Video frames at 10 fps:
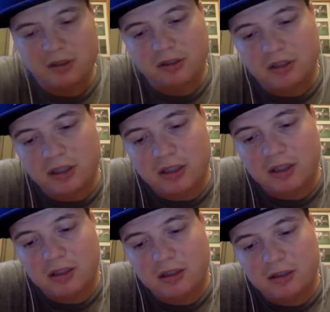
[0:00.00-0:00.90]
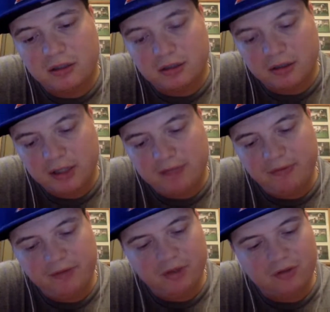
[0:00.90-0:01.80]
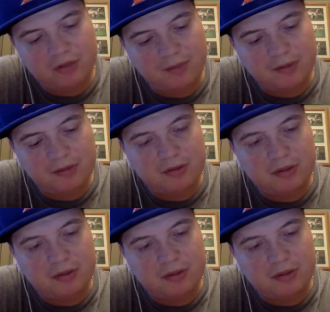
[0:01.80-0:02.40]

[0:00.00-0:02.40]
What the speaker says: Can't believe I just dropped that one.